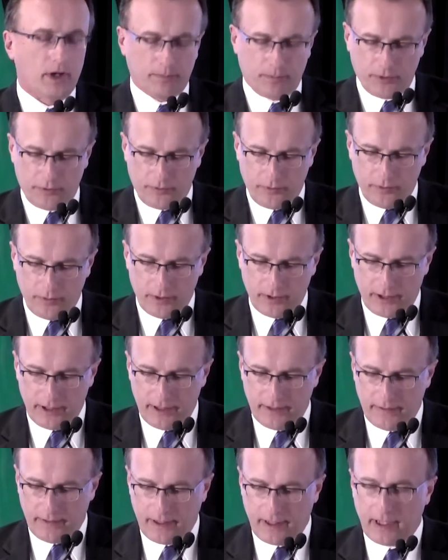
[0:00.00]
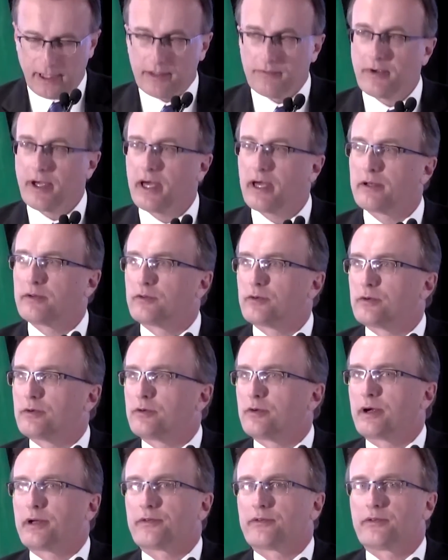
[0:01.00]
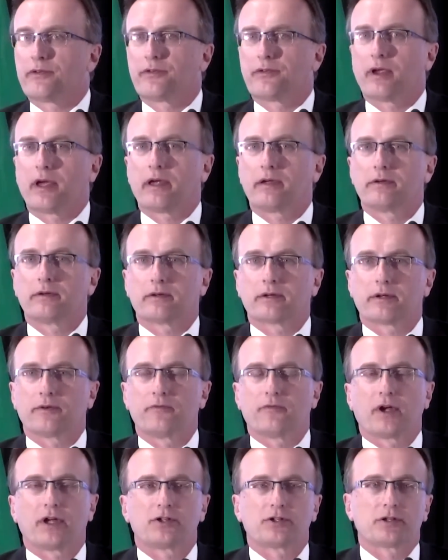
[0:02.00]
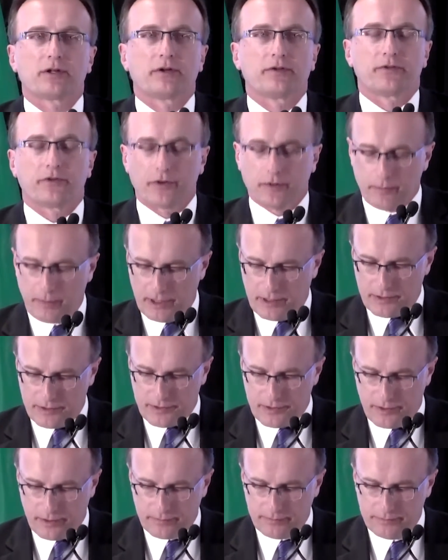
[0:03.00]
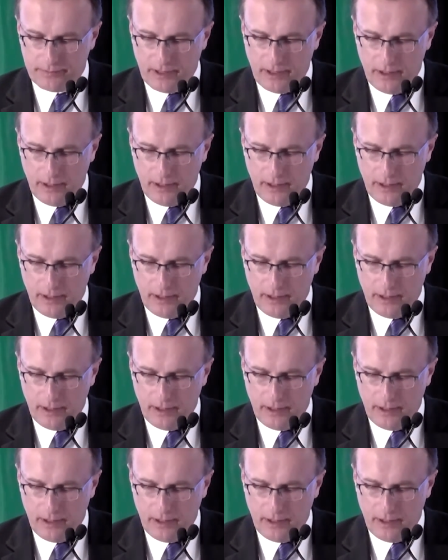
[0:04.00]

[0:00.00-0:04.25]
opportunity that I've had to address this annual convention as your minister.